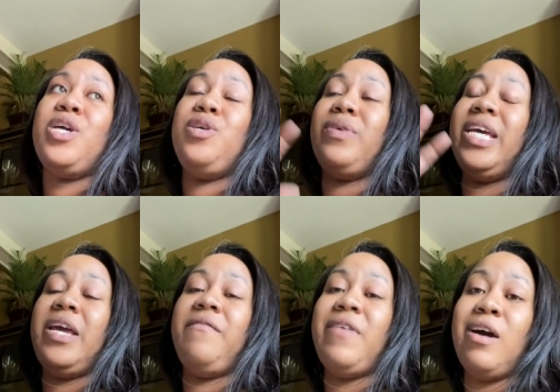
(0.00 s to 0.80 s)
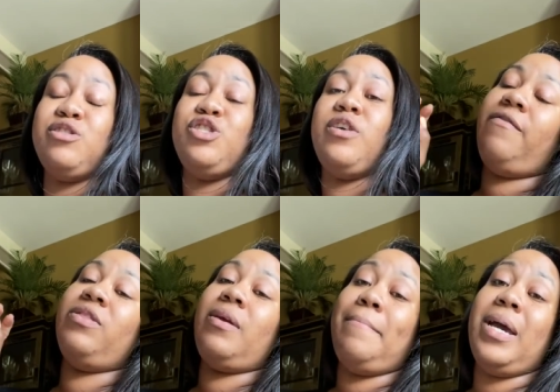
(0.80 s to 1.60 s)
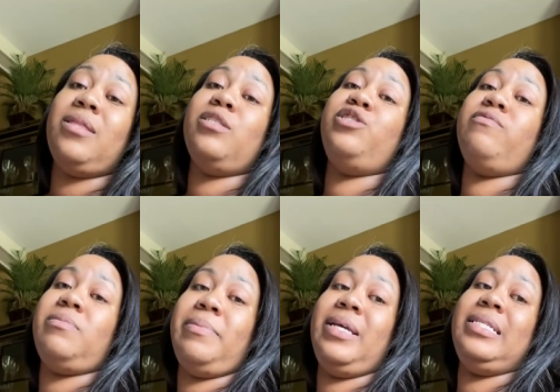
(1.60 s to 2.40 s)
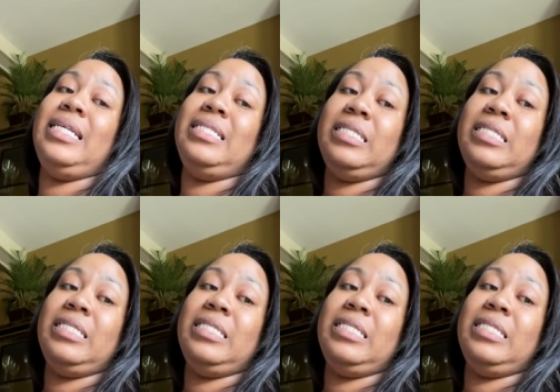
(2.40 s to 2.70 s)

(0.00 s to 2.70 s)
you get a voucher for the amount that you spent in